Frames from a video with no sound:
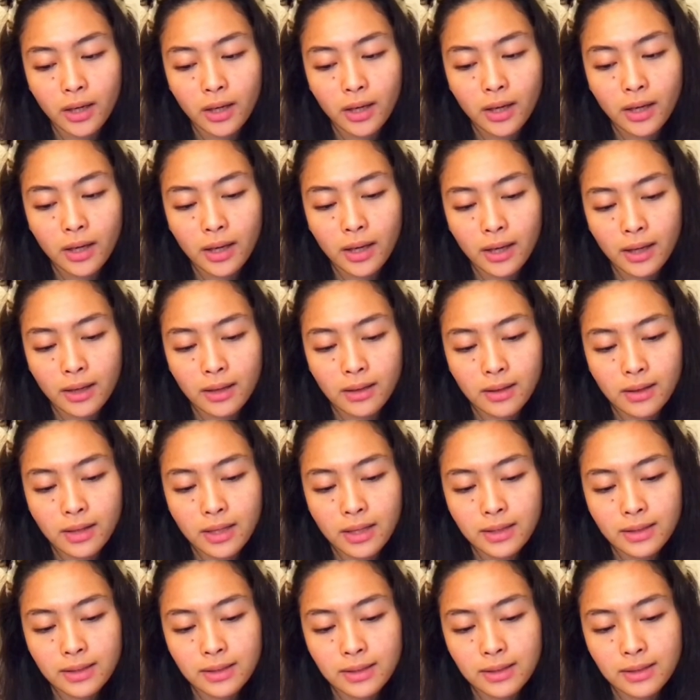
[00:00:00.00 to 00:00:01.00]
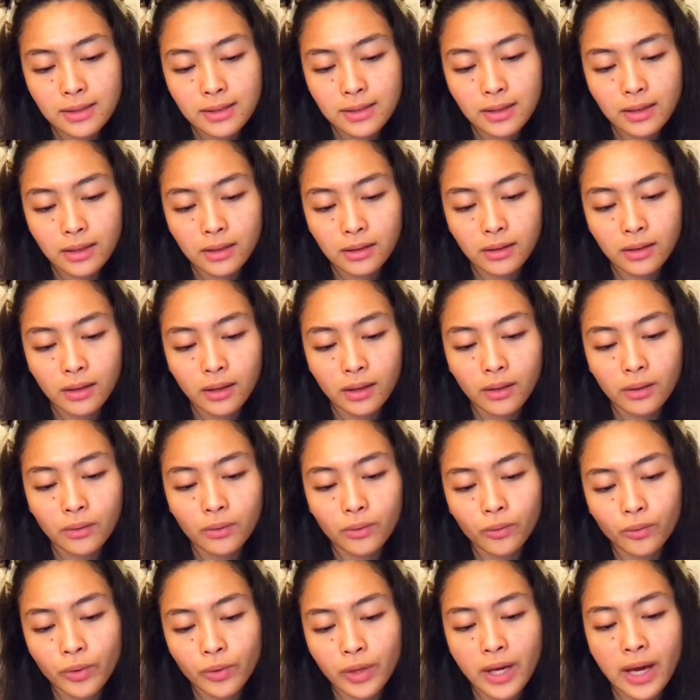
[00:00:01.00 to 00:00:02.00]
and this didn't
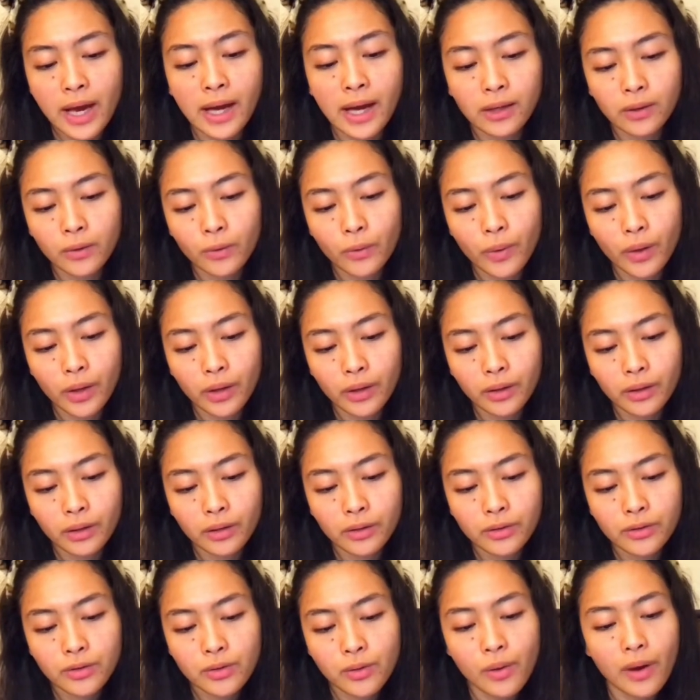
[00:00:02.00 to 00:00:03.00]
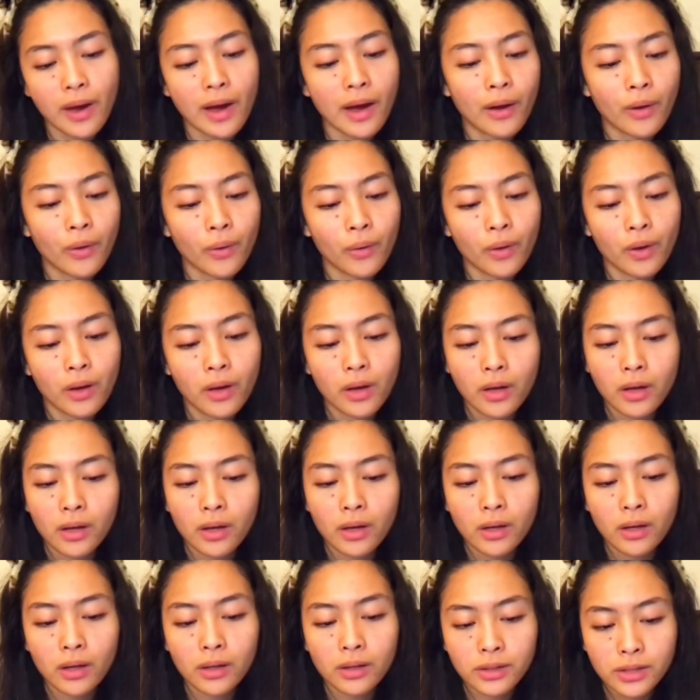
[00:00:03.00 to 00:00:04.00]
react well to how
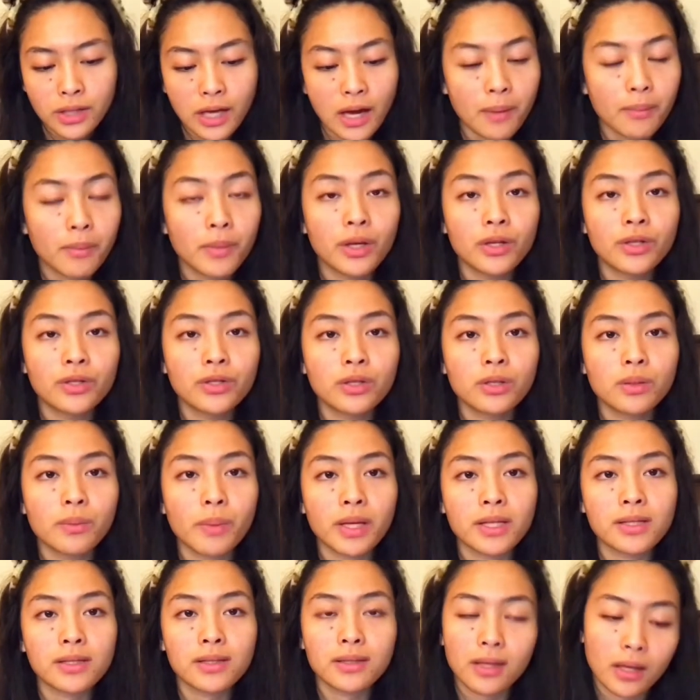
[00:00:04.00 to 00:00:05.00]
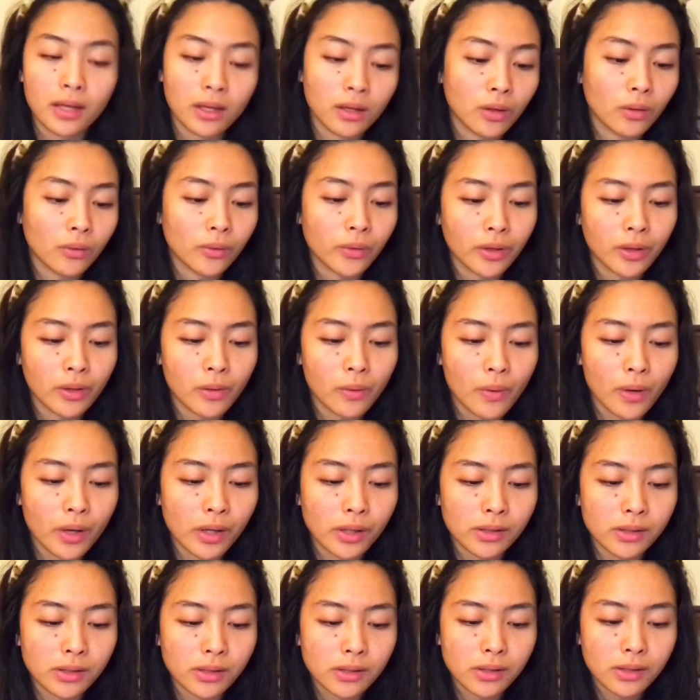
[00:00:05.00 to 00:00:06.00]
damaged my skin already
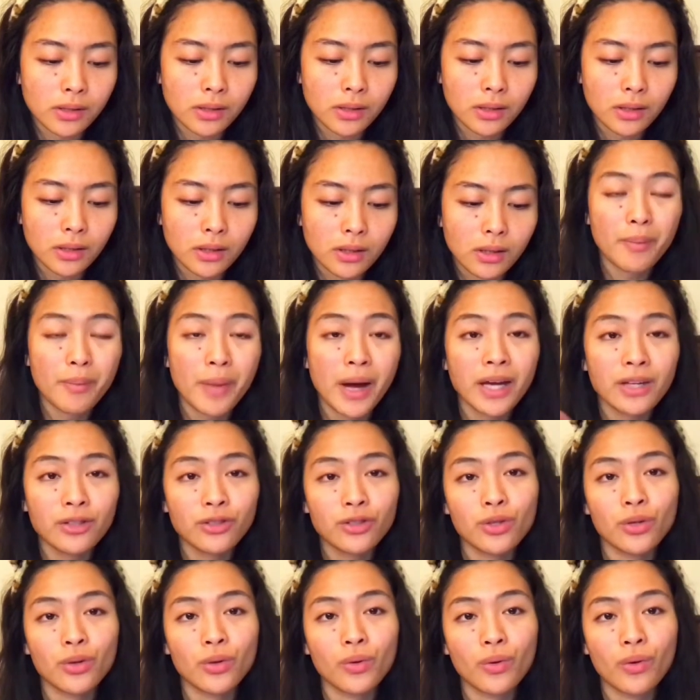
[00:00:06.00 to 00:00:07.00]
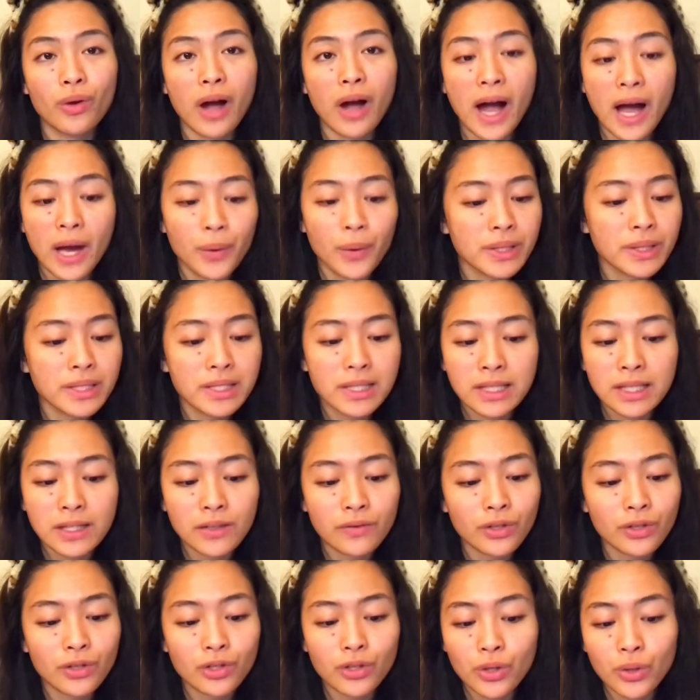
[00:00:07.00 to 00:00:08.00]
was. Mind you, I wasn't
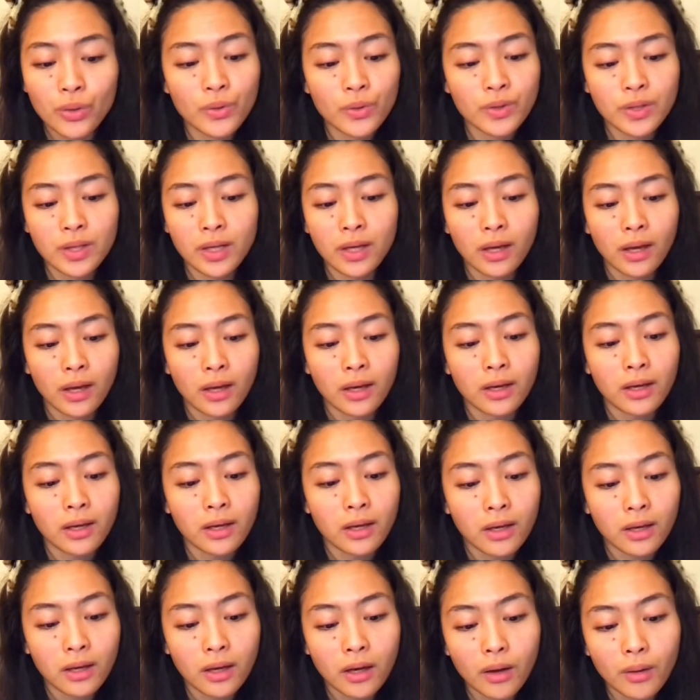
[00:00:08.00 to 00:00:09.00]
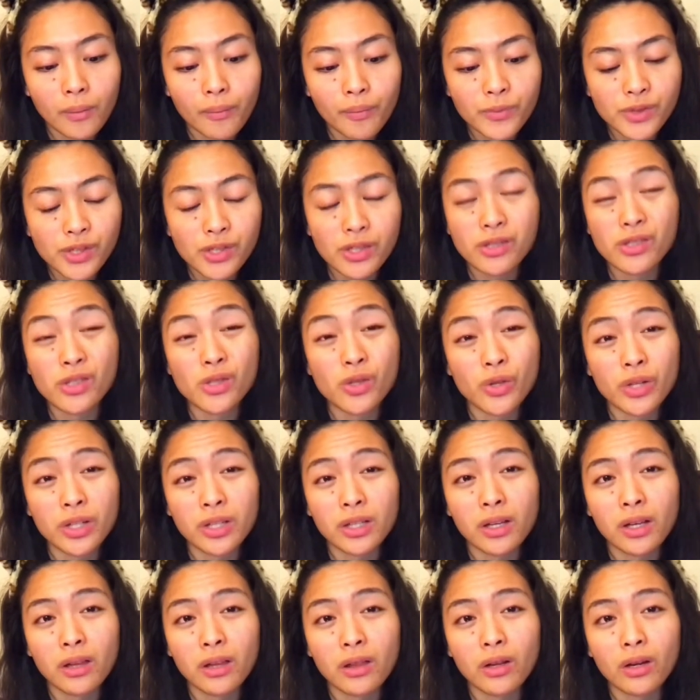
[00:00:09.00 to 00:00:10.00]
even using any sunscreen
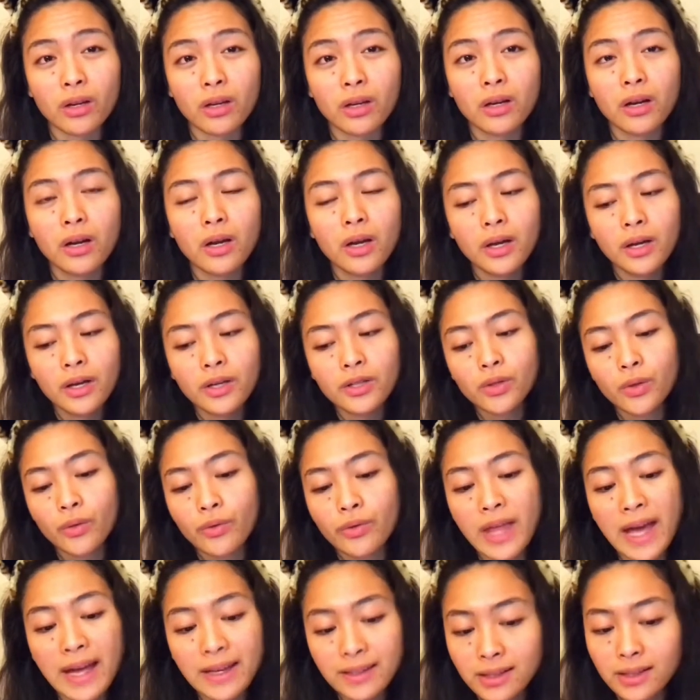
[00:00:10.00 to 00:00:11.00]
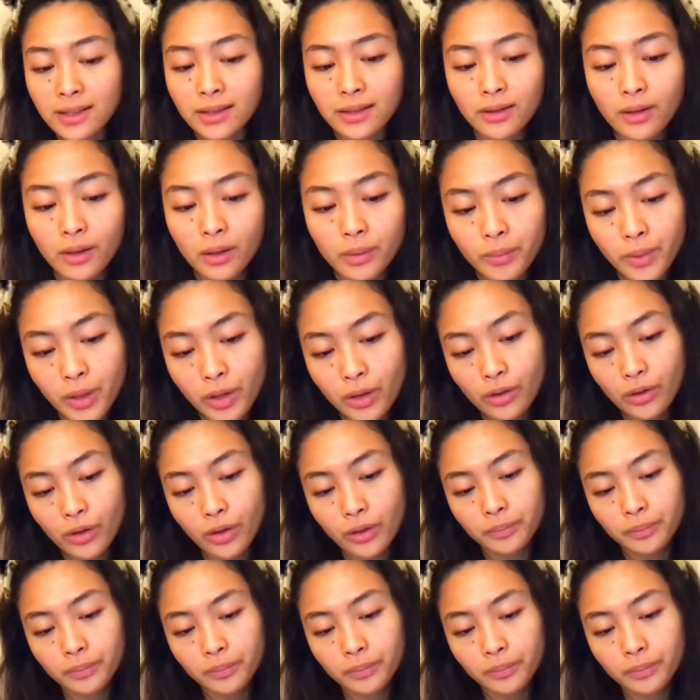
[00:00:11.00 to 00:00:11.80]
either, so that didn't help either.